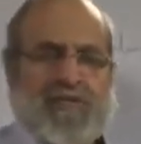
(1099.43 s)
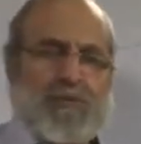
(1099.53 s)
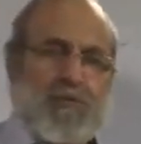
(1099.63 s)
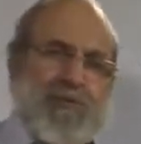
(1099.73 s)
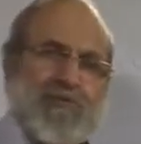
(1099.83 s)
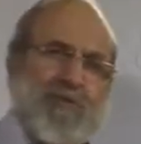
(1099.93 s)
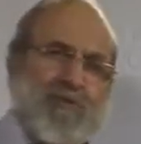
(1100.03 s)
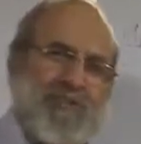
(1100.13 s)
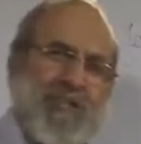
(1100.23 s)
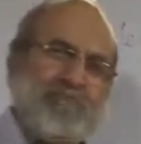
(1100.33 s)
So, when
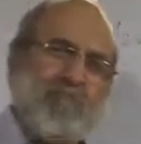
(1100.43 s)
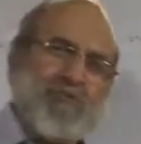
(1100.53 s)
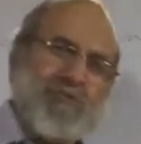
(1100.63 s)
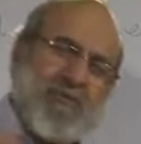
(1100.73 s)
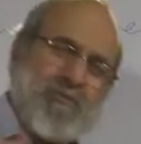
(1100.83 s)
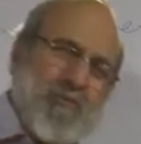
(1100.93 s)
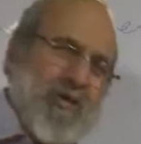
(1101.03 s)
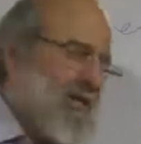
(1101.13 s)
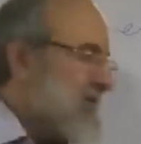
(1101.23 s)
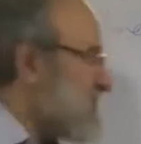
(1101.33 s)
we say
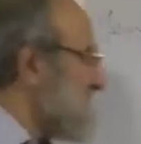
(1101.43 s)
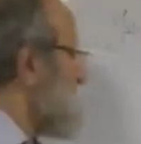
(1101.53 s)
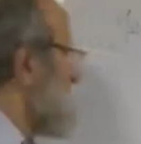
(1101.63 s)
Muslimuna,